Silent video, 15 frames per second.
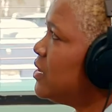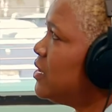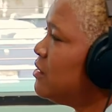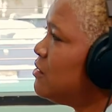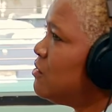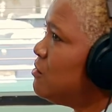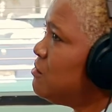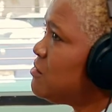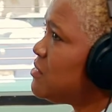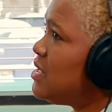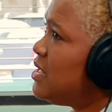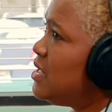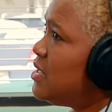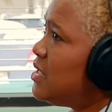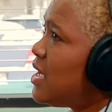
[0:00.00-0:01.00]
and it goes,
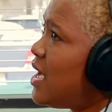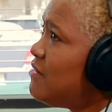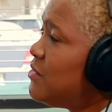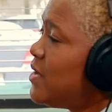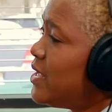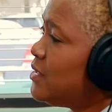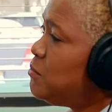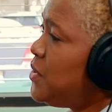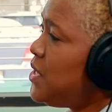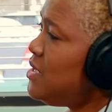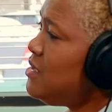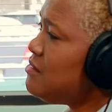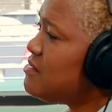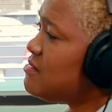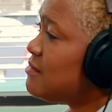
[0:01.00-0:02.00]
I've got
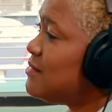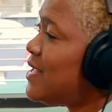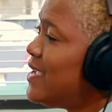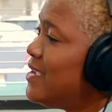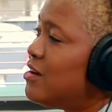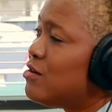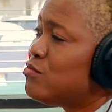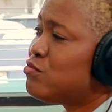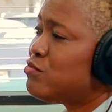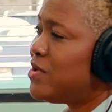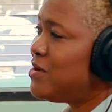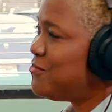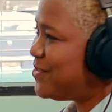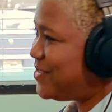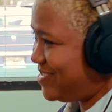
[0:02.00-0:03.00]
peace like a
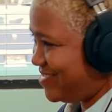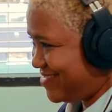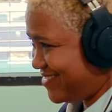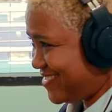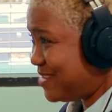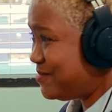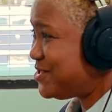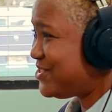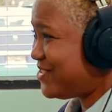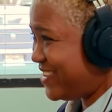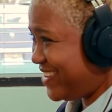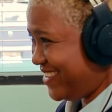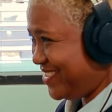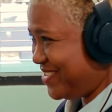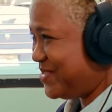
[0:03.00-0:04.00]
river. I'm oh, sure
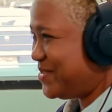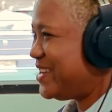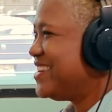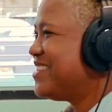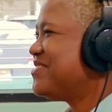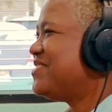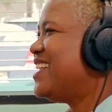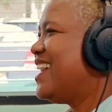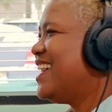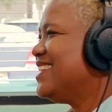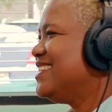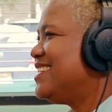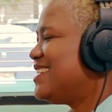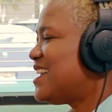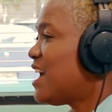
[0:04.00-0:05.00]
yes. you're aware of that.
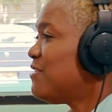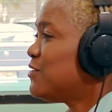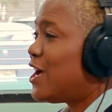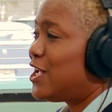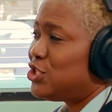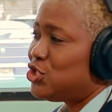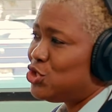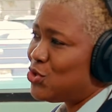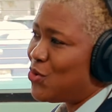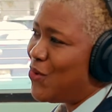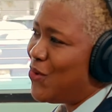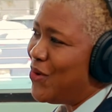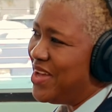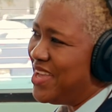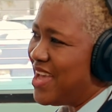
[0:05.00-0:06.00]
I've got
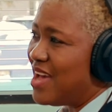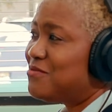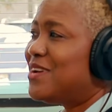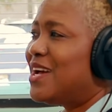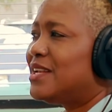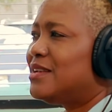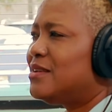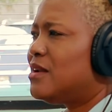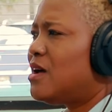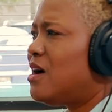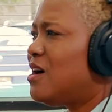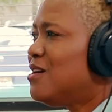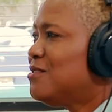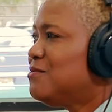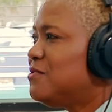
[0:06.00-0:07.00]
joy. I've got yes.
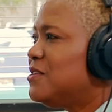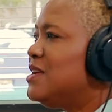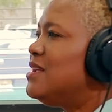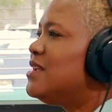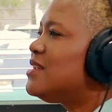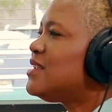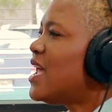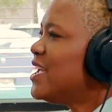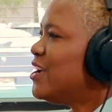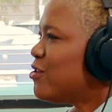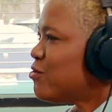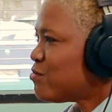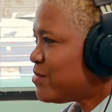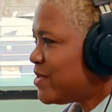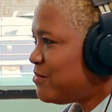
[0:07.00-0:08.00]
love like a
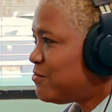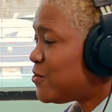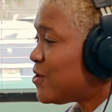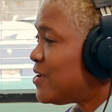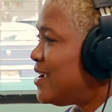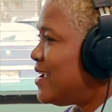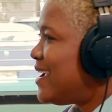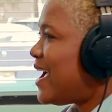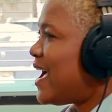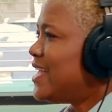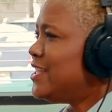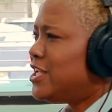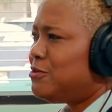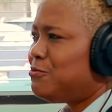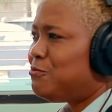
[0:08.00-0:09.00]
river,
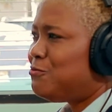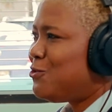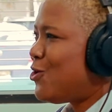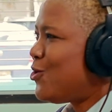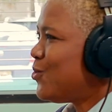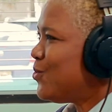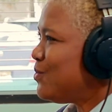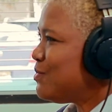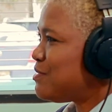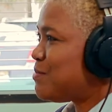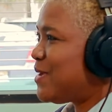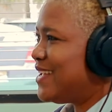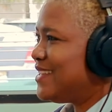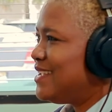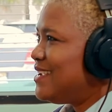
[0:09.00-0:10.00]
and it flows.
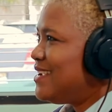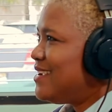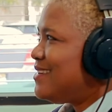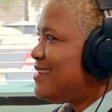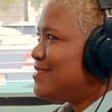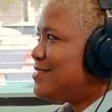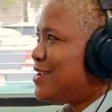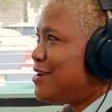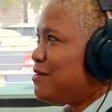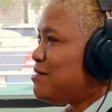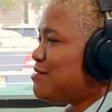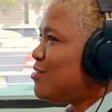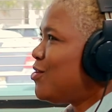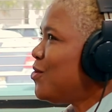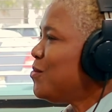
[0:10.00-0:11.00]
But
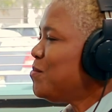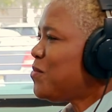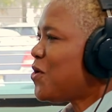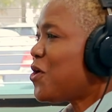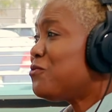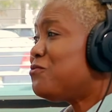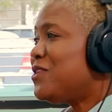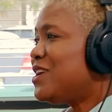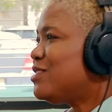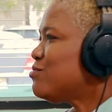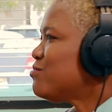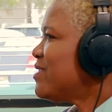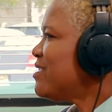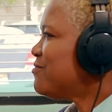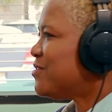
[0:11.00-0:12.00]
there's no perfect
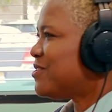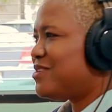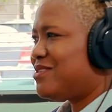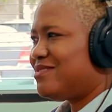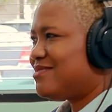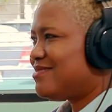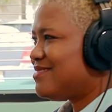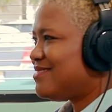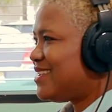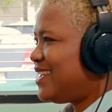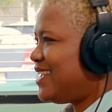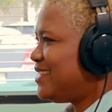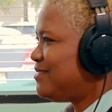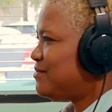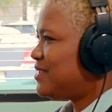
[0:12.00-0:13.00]
river.
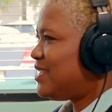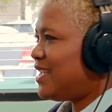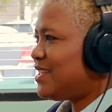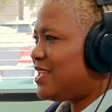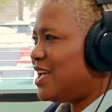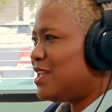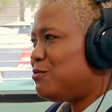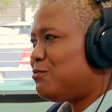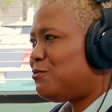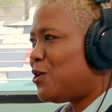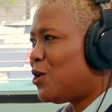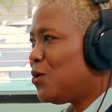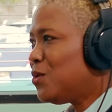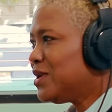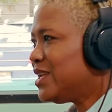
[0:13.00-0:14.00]
It, it can
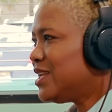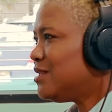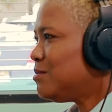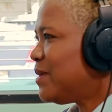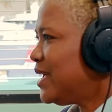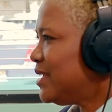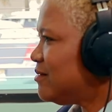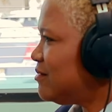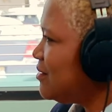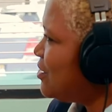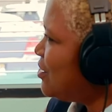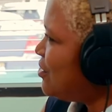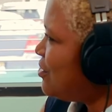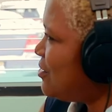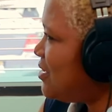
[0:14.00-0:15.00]
flow a little bit
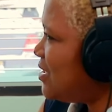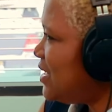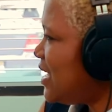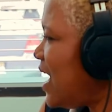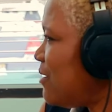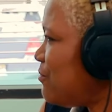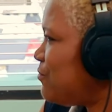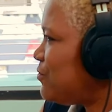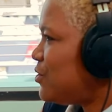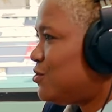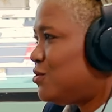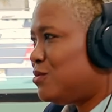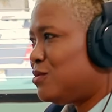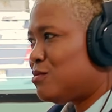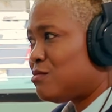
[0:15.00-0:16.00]
to the left,
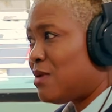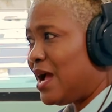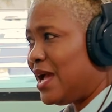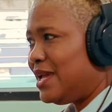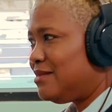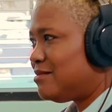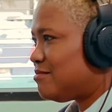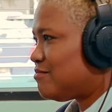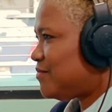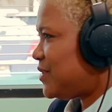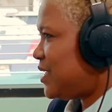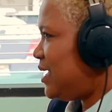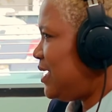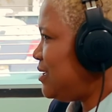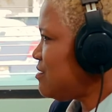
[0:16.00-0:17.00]
to the right,
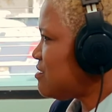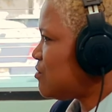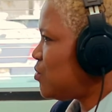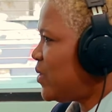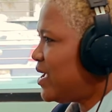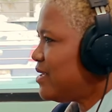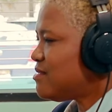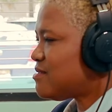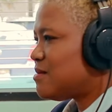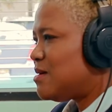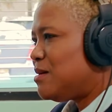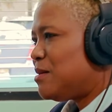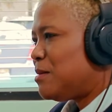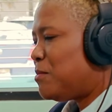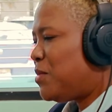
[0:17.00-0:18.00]
east, west,
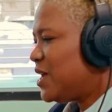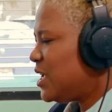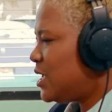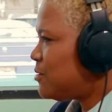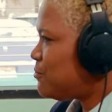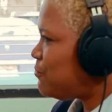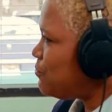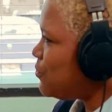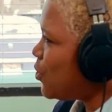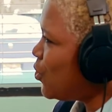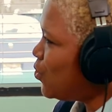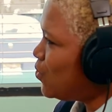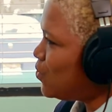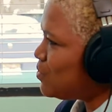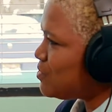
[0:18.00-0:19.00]
but it
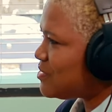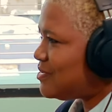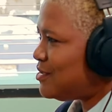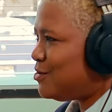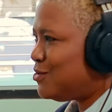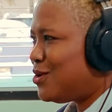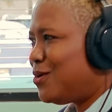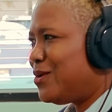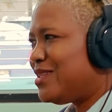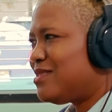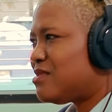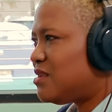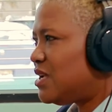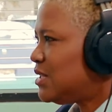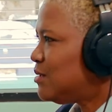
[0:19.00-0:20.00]
flows. You know, yes. it's
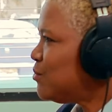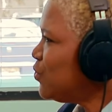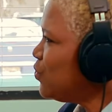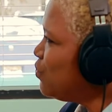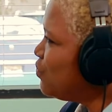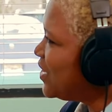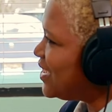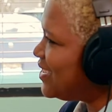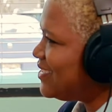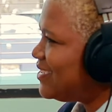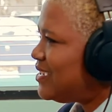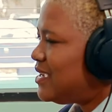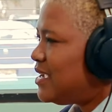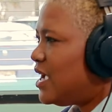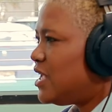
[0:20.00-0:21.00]
still moving,
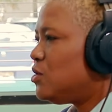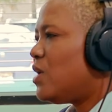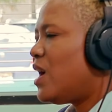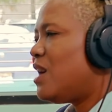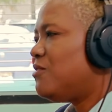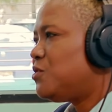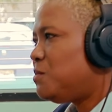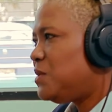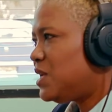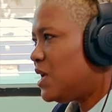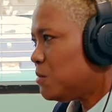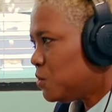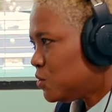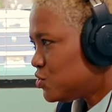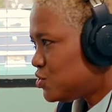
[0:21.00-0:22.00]
and you have to be
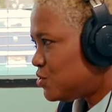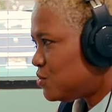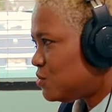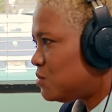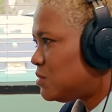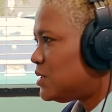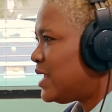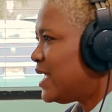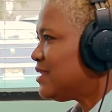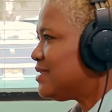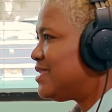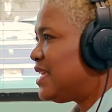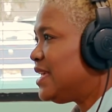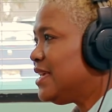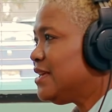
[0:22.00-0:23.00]
able to let
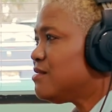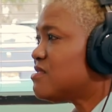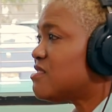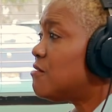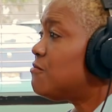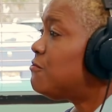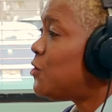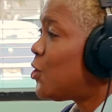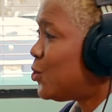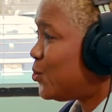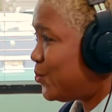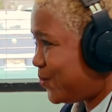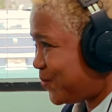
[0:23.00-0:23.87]
things flow.